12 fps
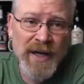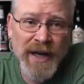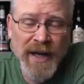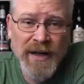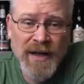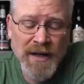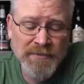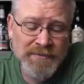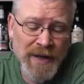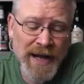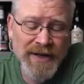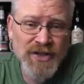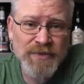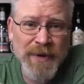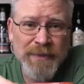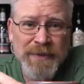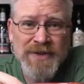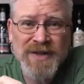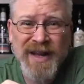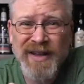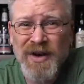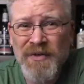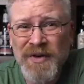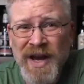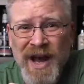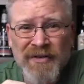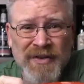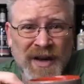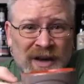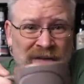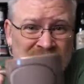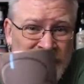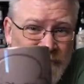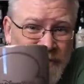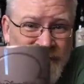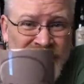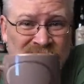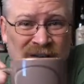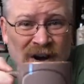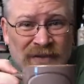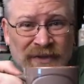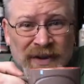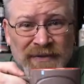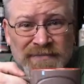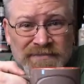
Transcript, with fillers: And um, I just might be slightly over caffeinated. This is coffee.